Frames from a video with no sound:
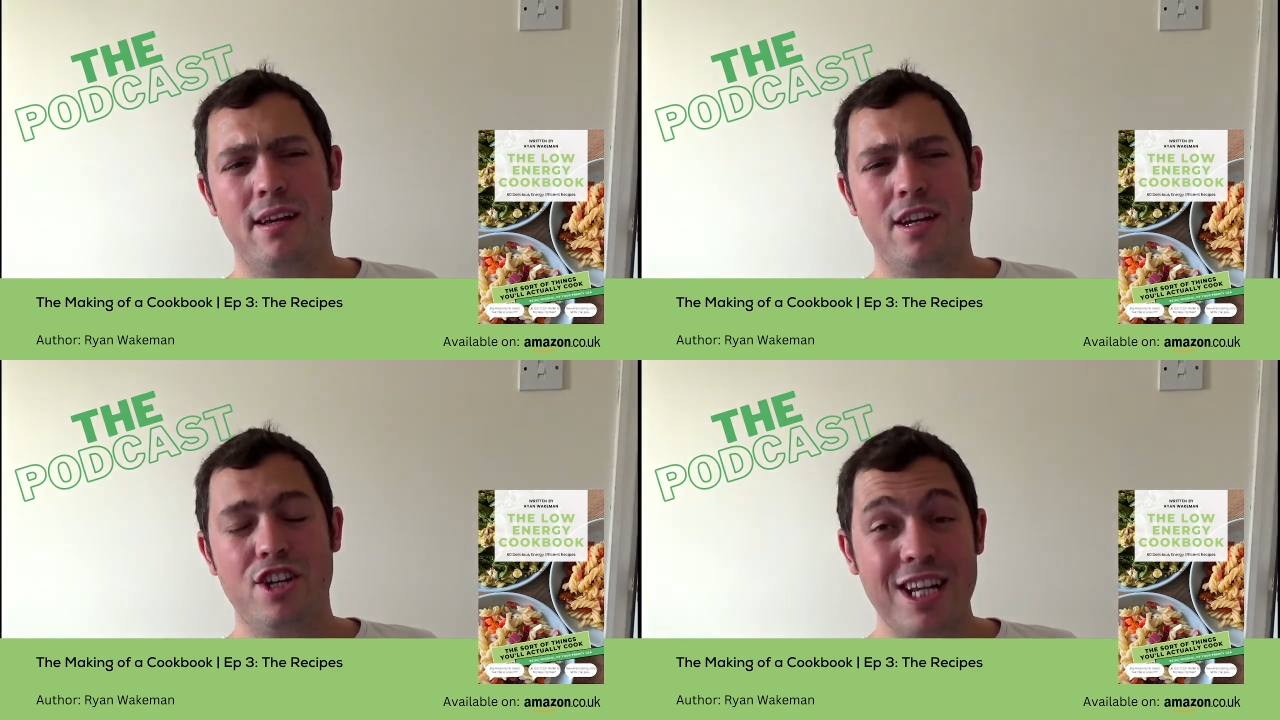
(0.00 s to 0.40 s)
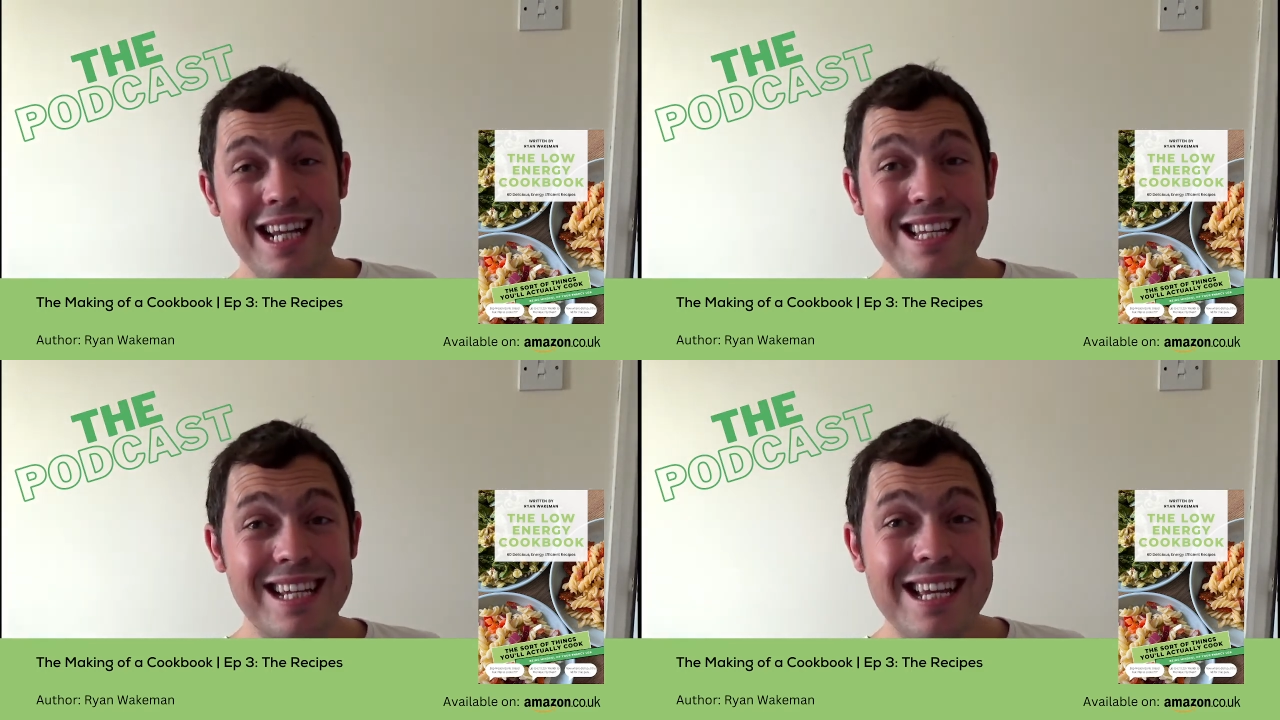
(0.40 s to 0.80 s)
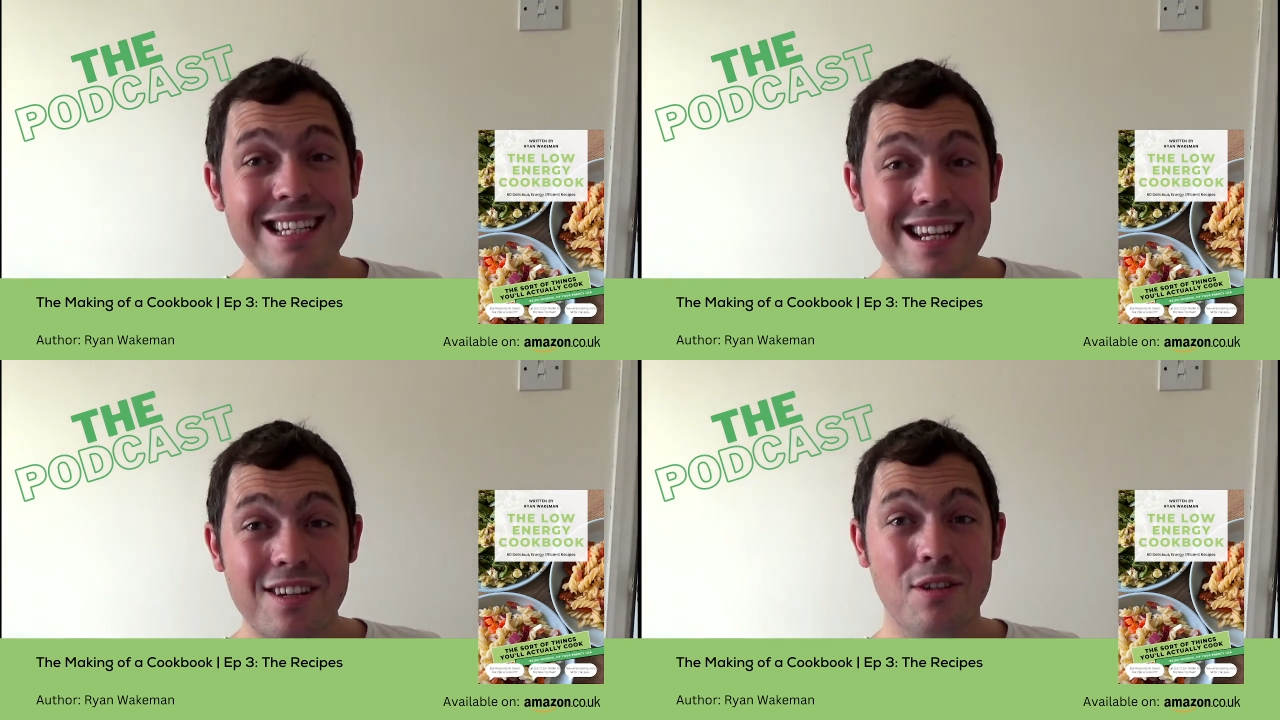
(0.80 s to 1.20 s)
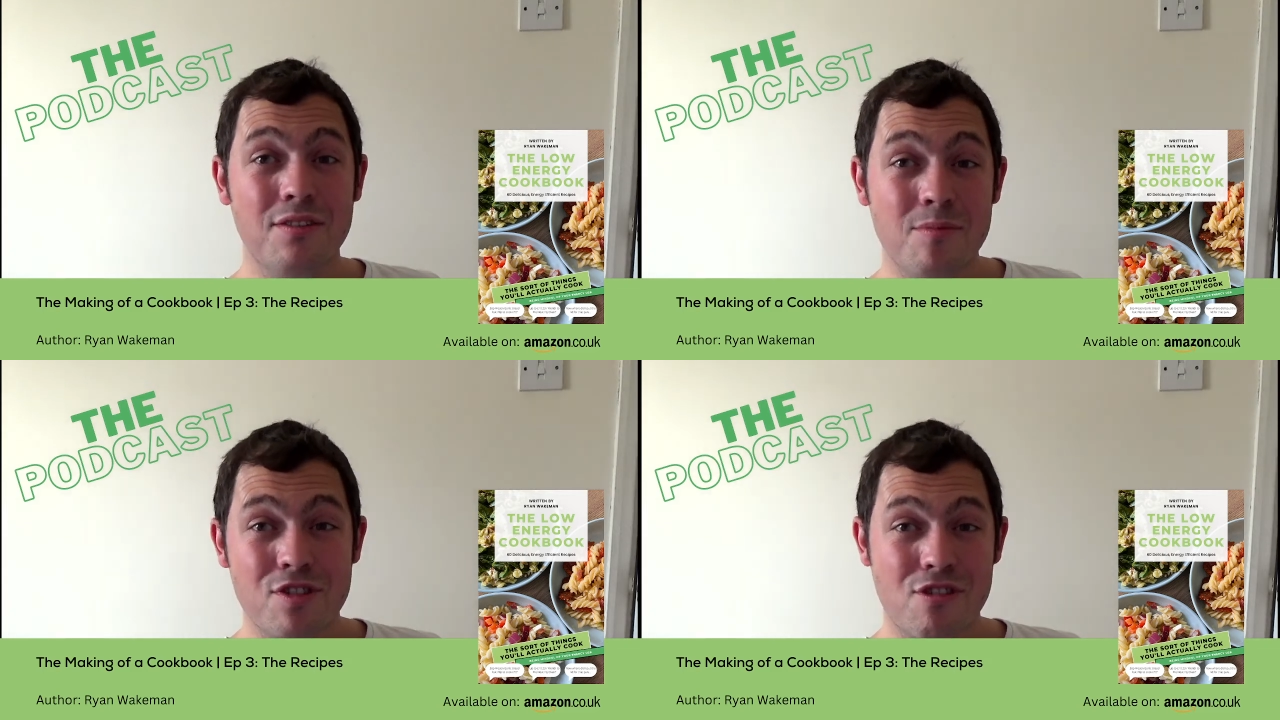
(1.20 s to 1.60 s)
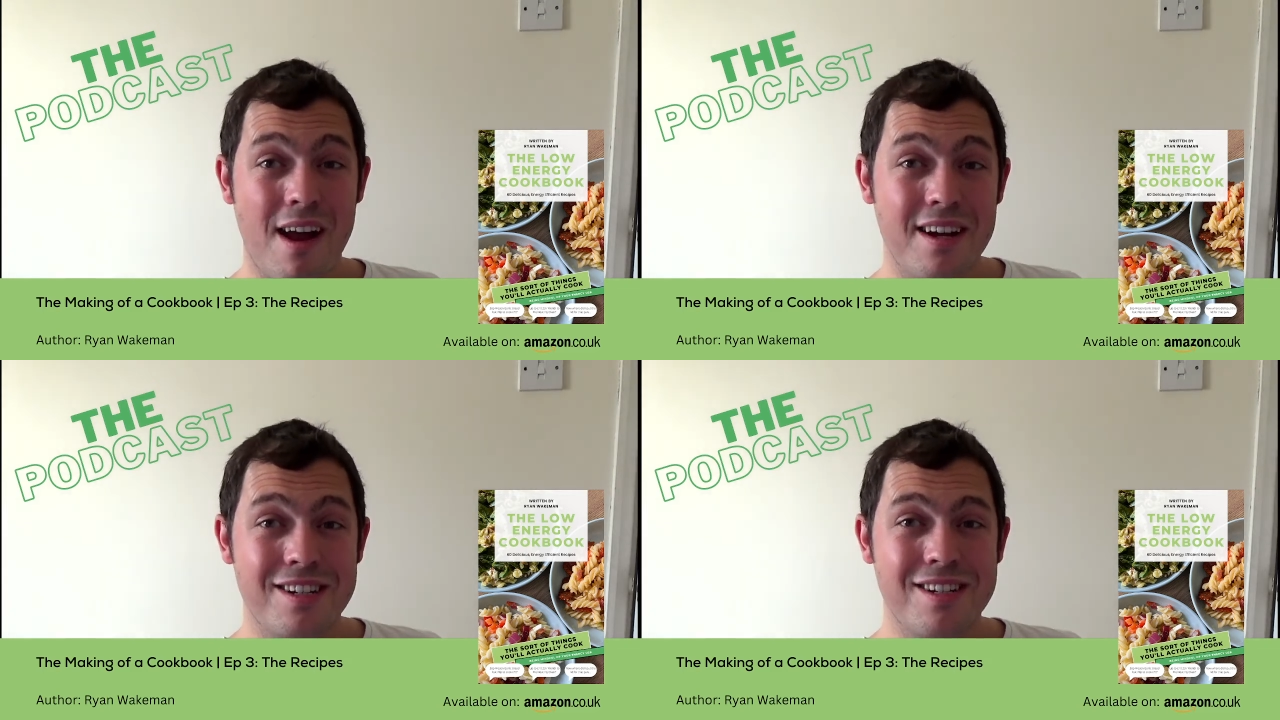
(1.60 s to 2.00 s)
Chili's easy to cook from
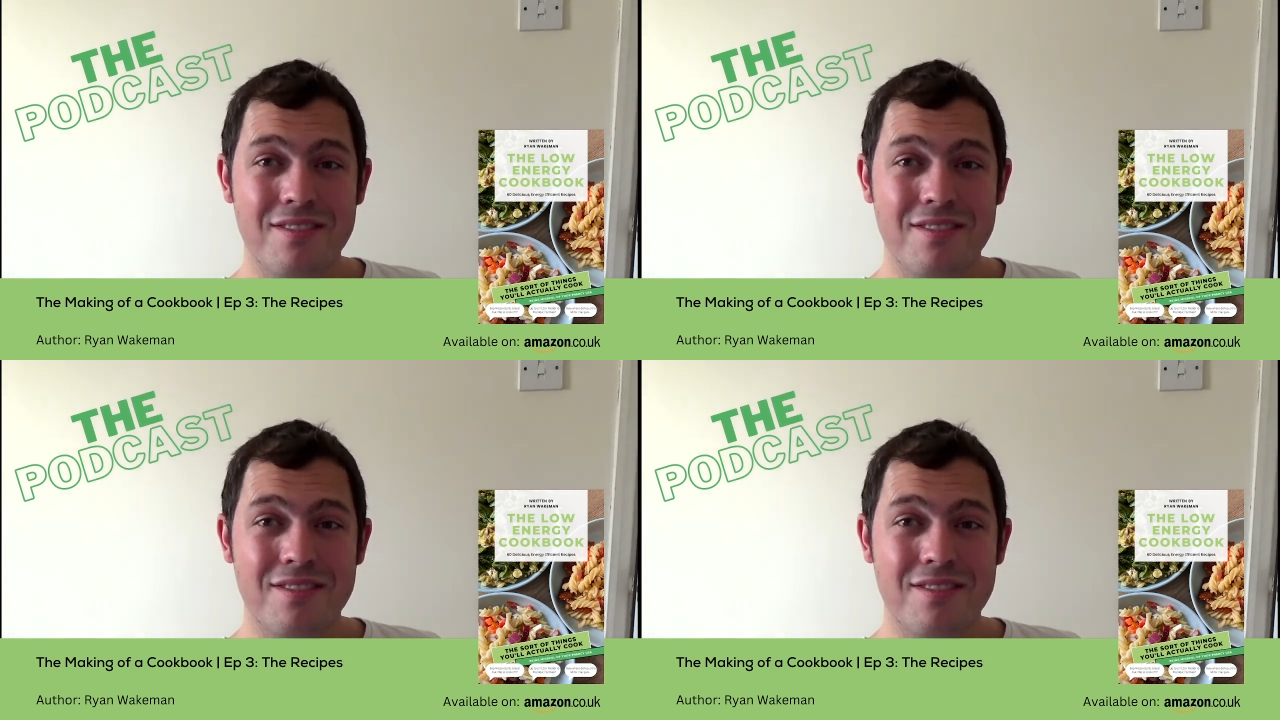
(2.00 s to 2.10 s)
scratch.